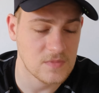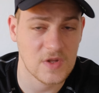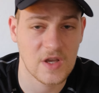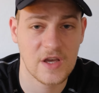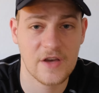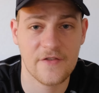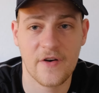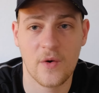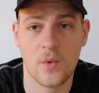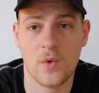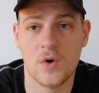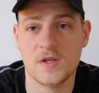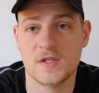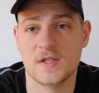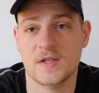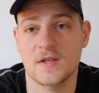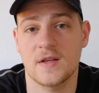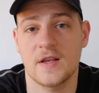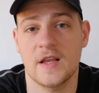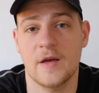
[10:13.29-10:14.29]
If I
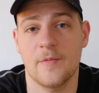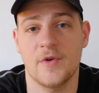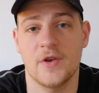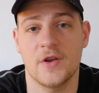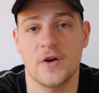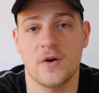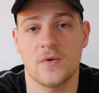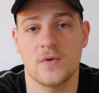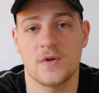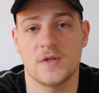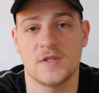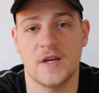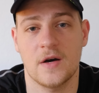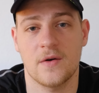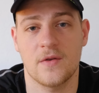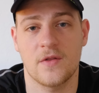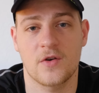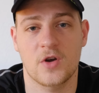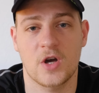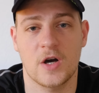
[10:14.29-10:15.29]
was, let me know down
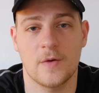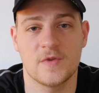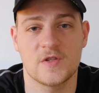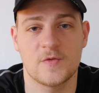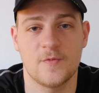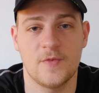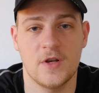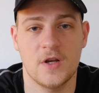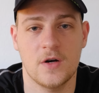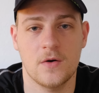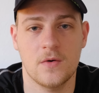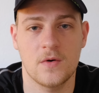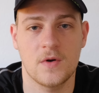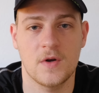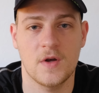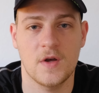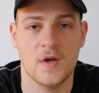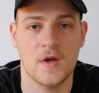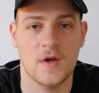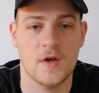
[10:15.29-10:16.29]
in the comments below.
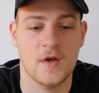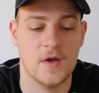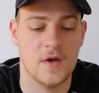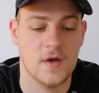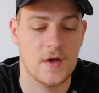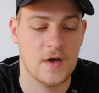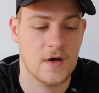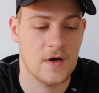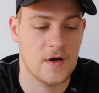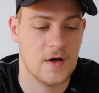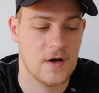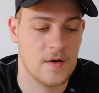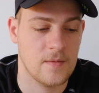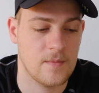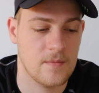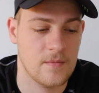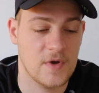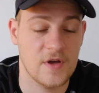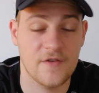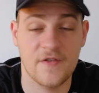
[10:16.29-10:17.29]

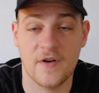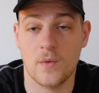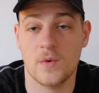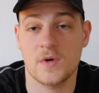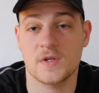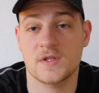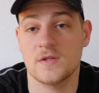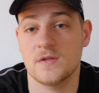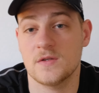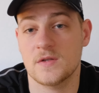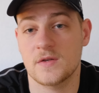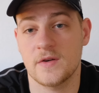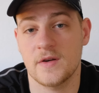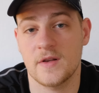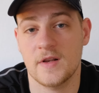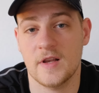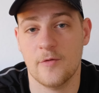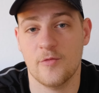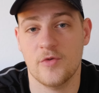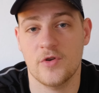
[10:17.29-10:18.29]
If I wasn't,
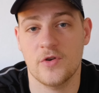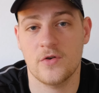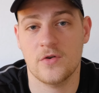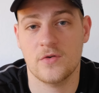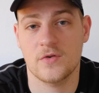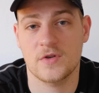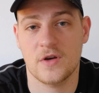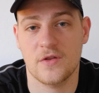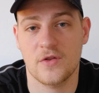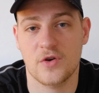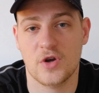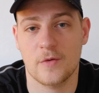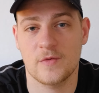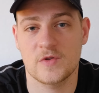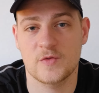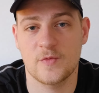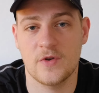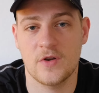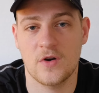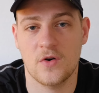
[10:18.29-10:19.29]
let me know down in the comments
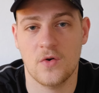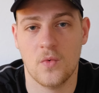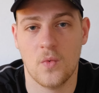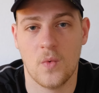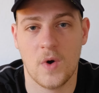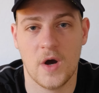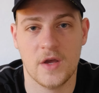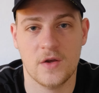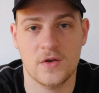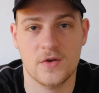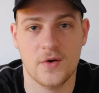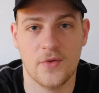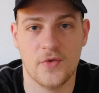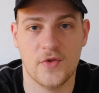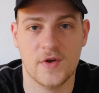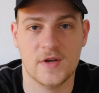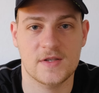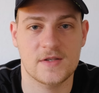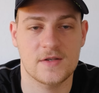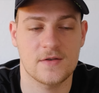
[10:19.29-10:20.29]
below why you don't
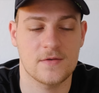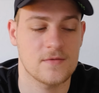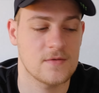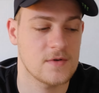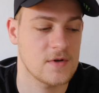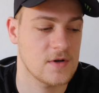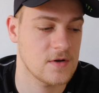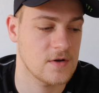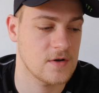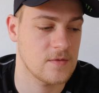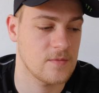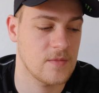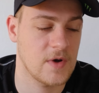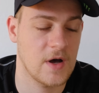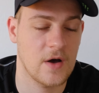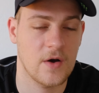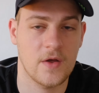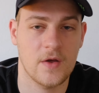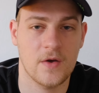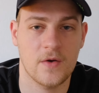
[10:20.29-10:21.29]
think so.
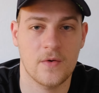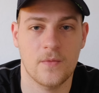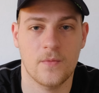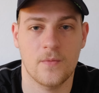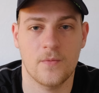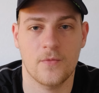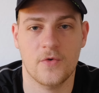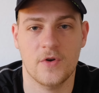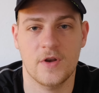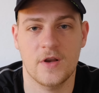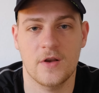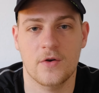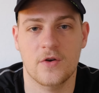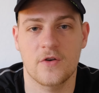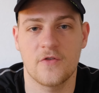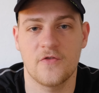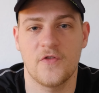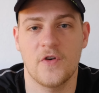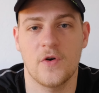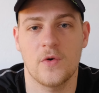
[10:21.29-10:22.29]
I'm really
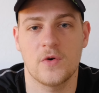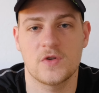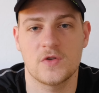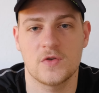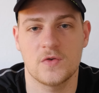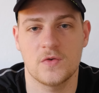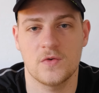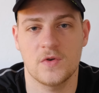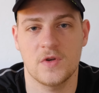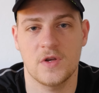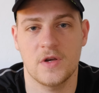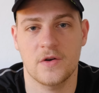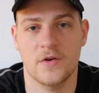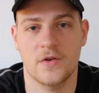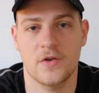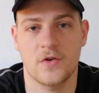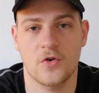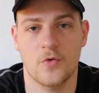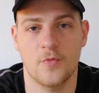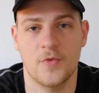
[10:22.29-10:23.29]
looking forward to hear
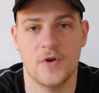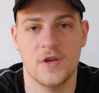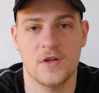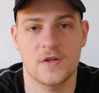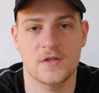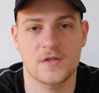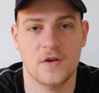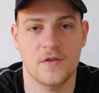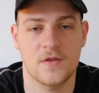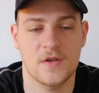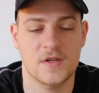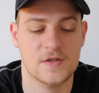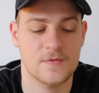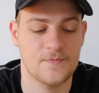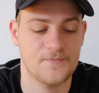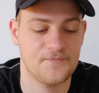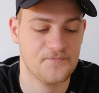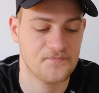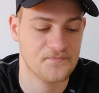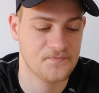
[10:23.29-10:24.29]
your opinions on this.
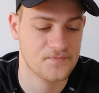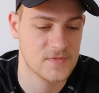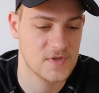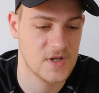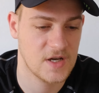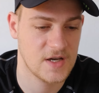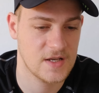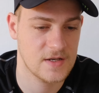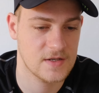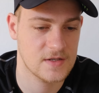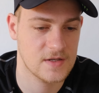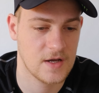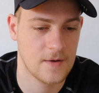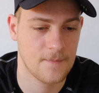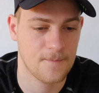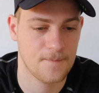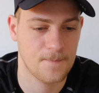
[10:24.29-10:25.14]
And yeah,